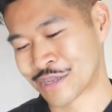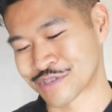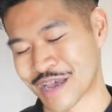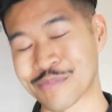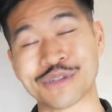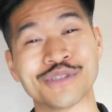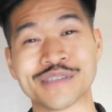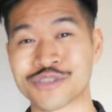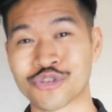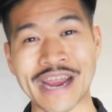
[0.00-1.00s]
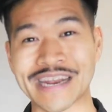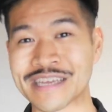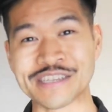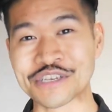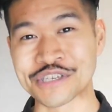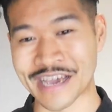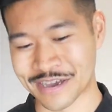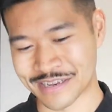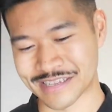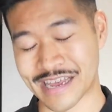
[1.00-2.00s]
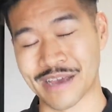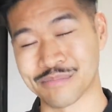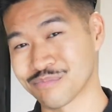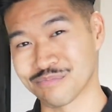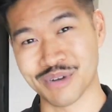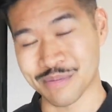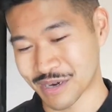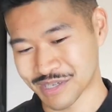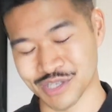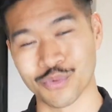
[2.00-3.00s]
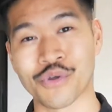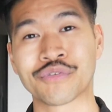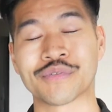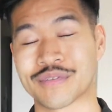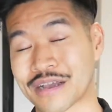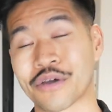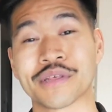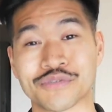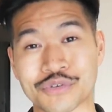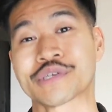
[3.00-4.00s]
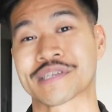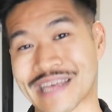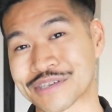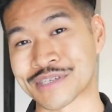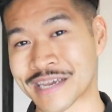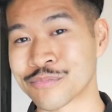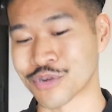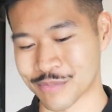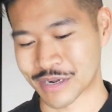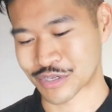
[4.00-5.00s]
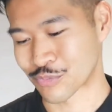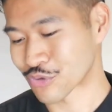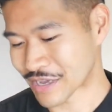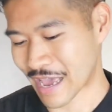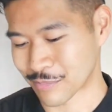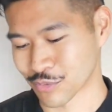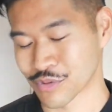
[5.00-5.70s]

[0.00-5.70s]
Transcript: type of trade-in discount, and a pretty much these are worth, I got these for 6,000 yen pretty much, so I'm pretty happy